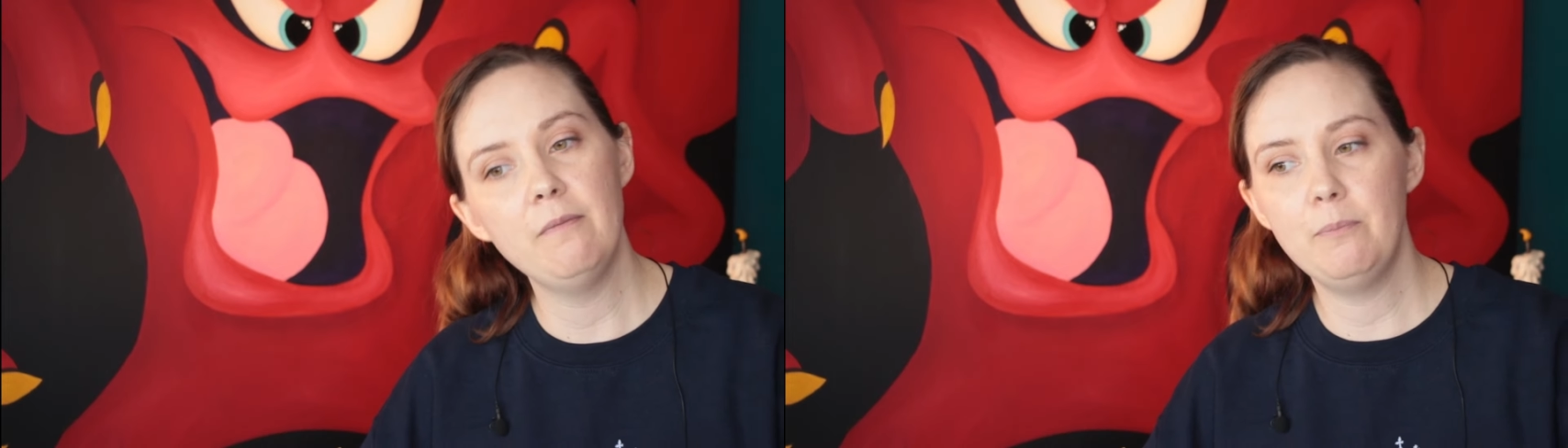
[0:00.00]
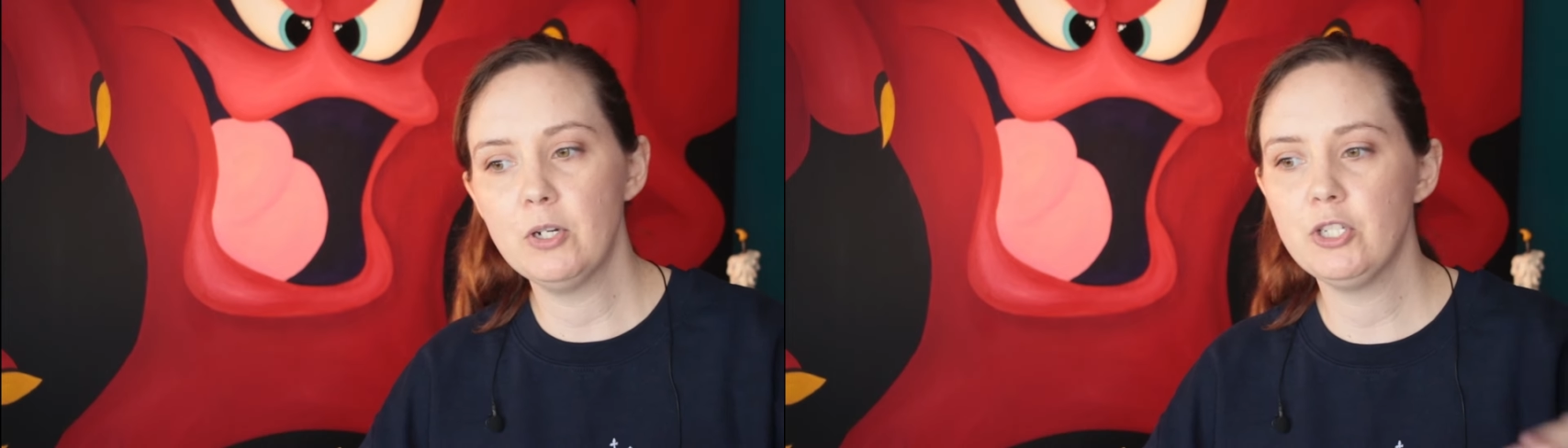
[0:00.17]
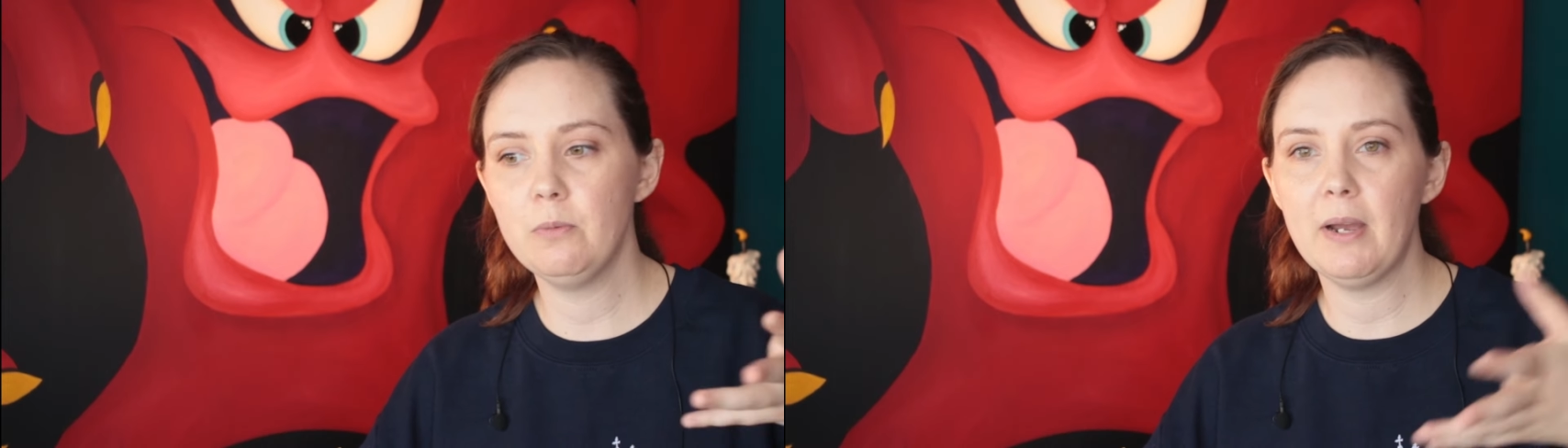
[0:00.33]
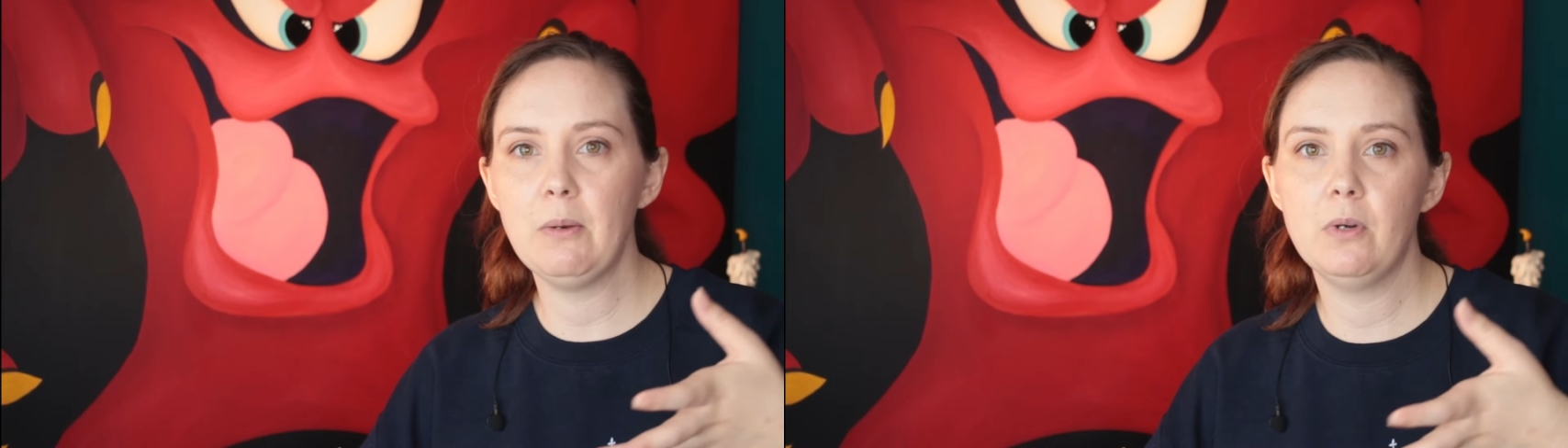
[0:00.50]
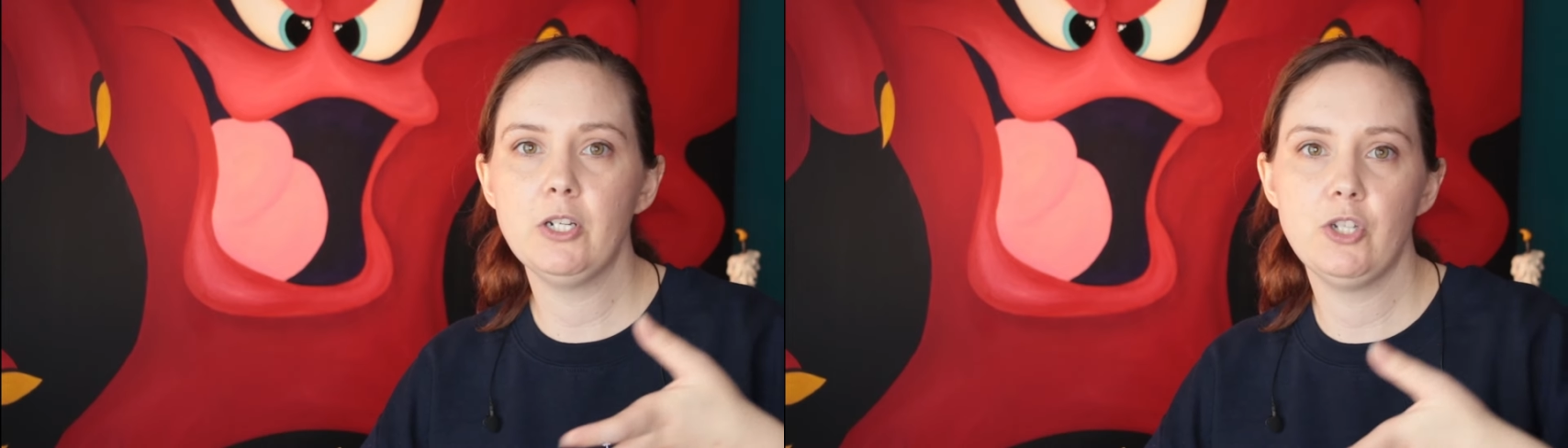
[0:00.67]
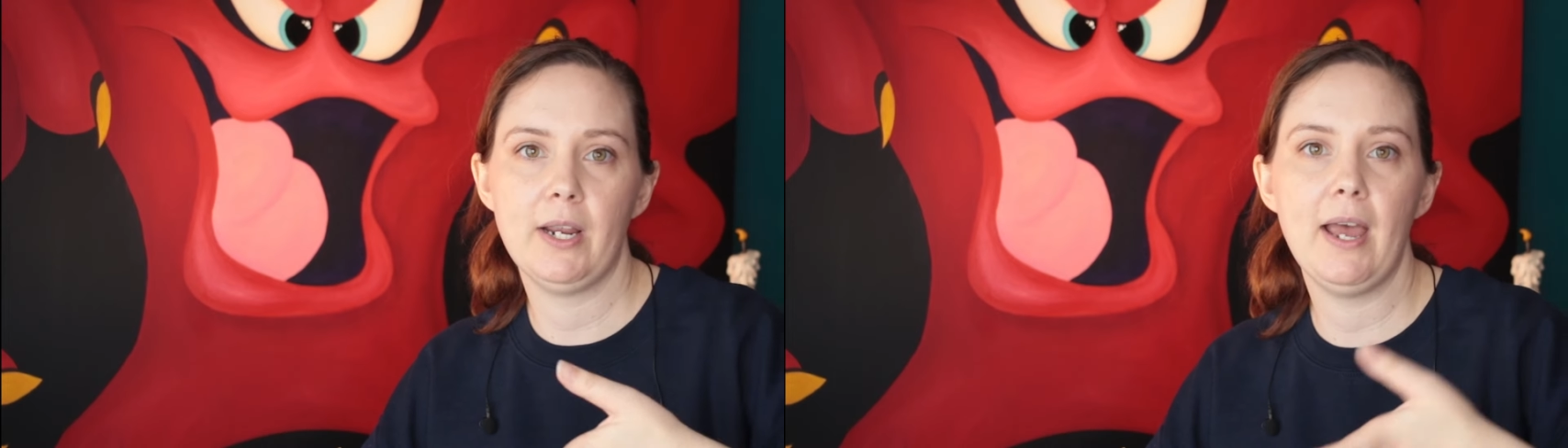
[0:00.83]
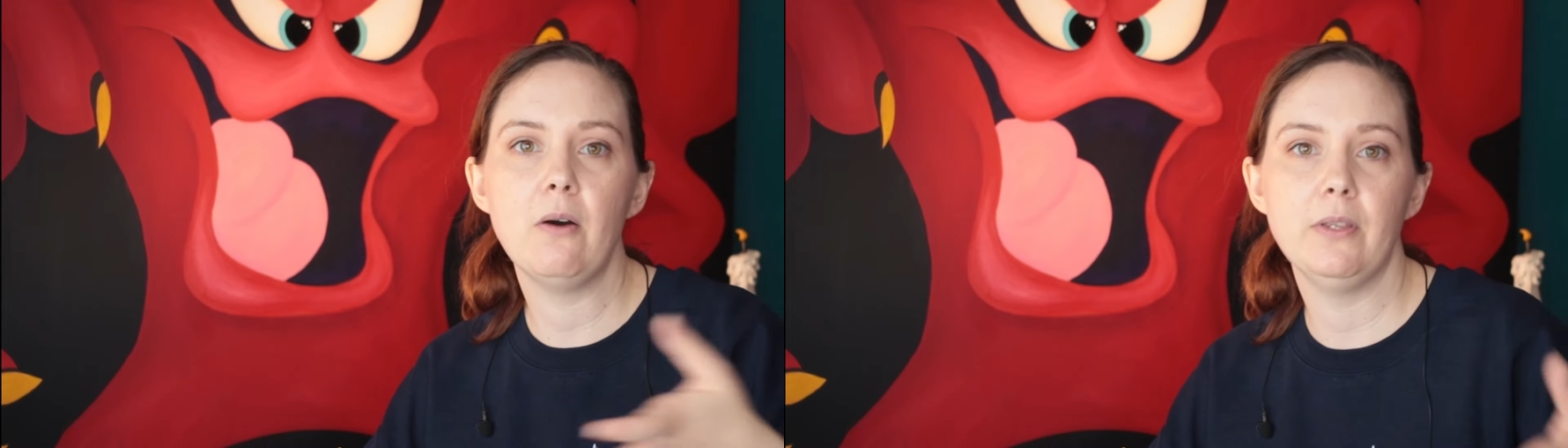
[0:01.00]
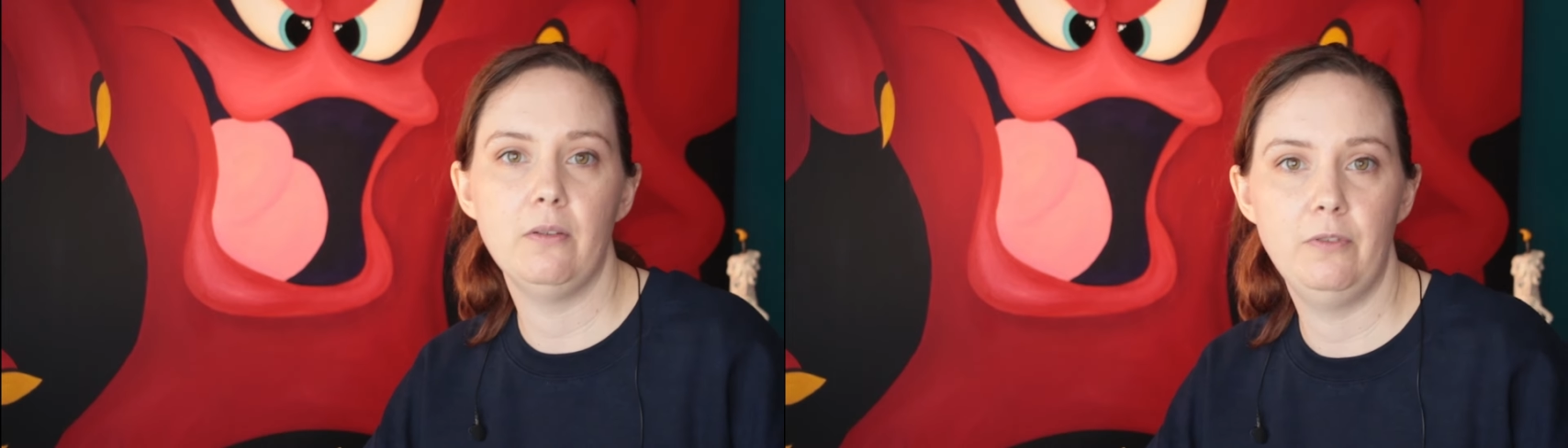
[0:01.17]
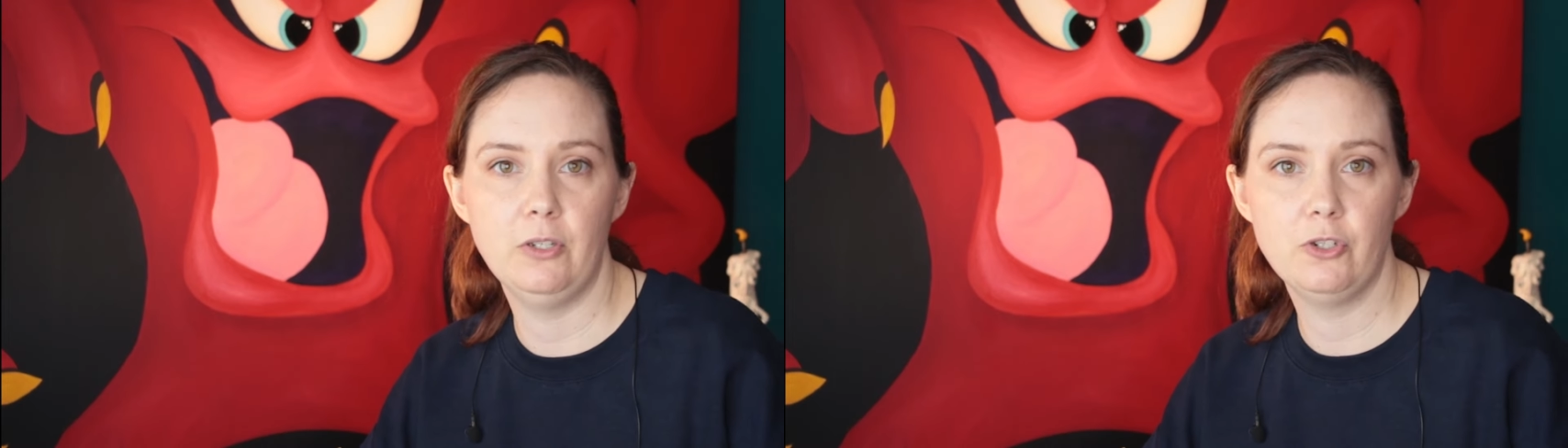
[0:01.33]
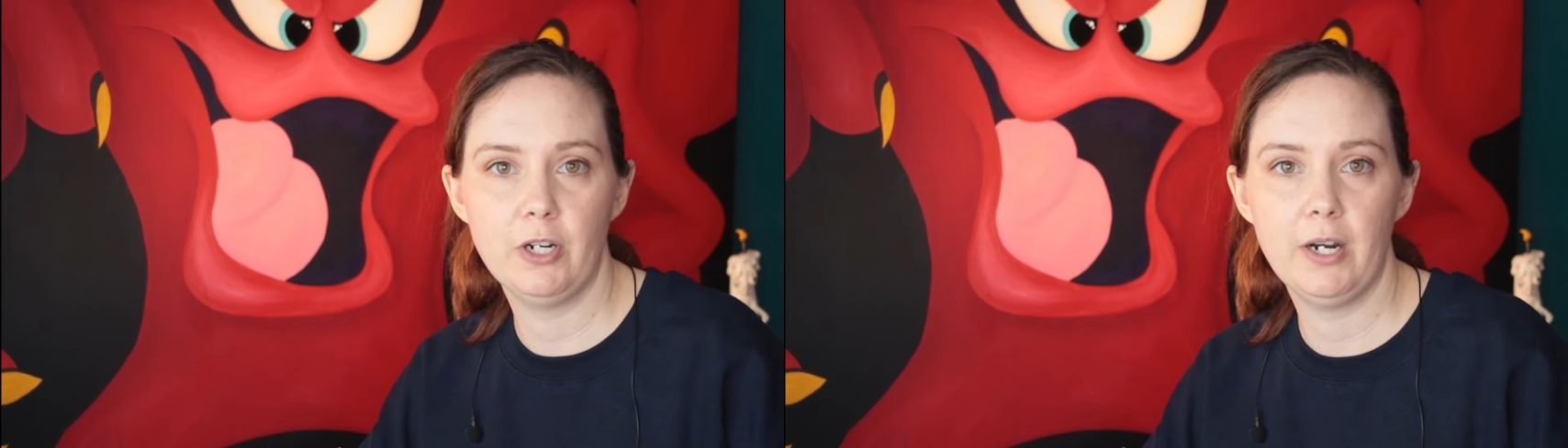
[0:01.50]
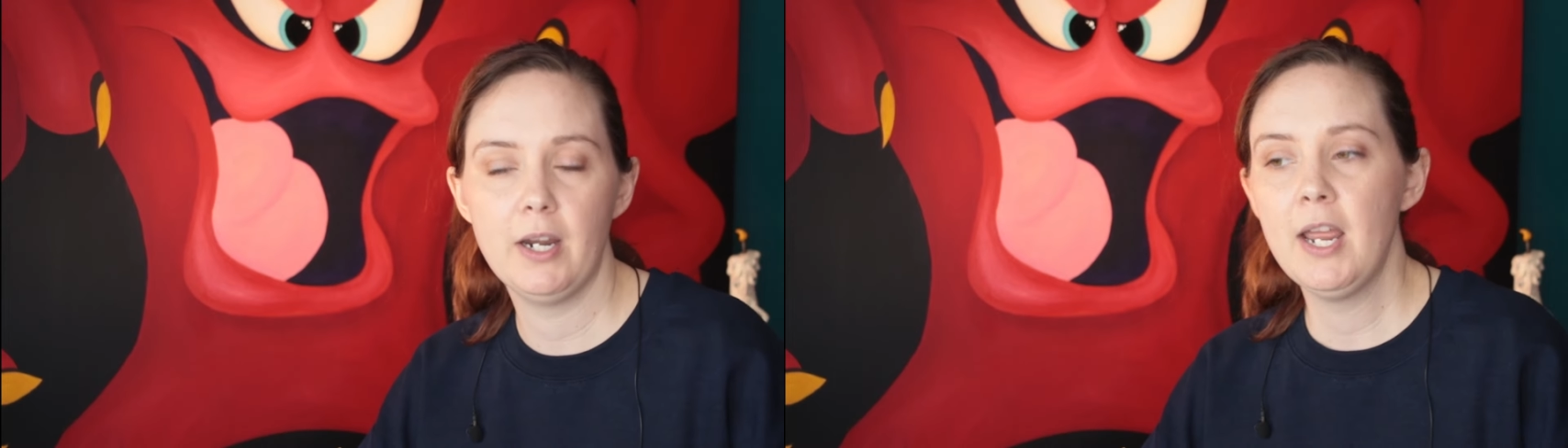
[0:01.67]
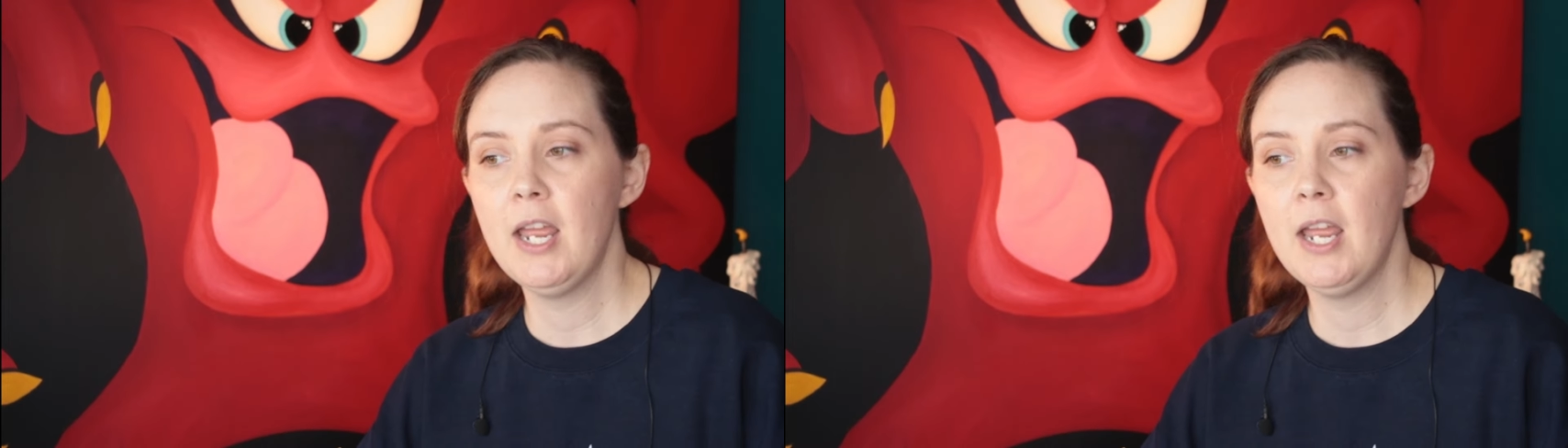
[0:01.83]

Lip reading: of books you might want to check out in the future.